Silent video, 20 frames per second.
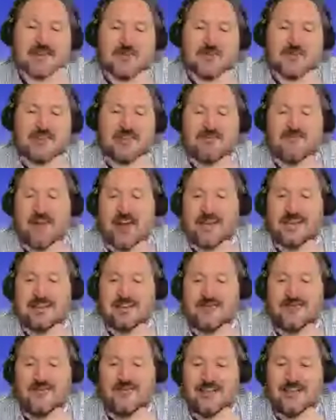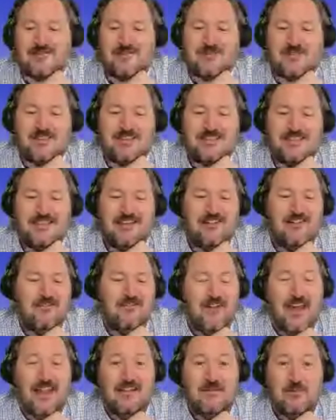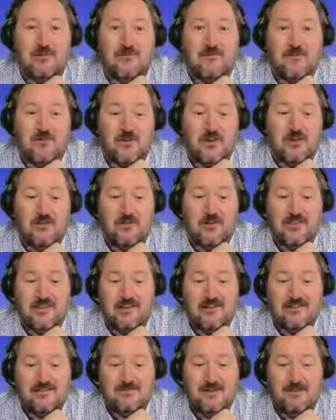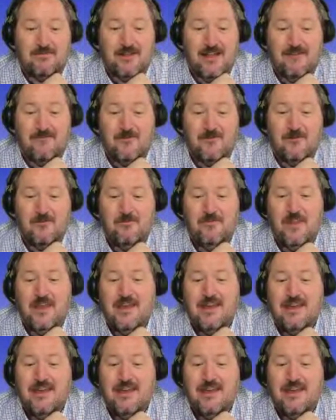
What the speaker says: to talk through the range of resources that are available for you on the Ausmed platform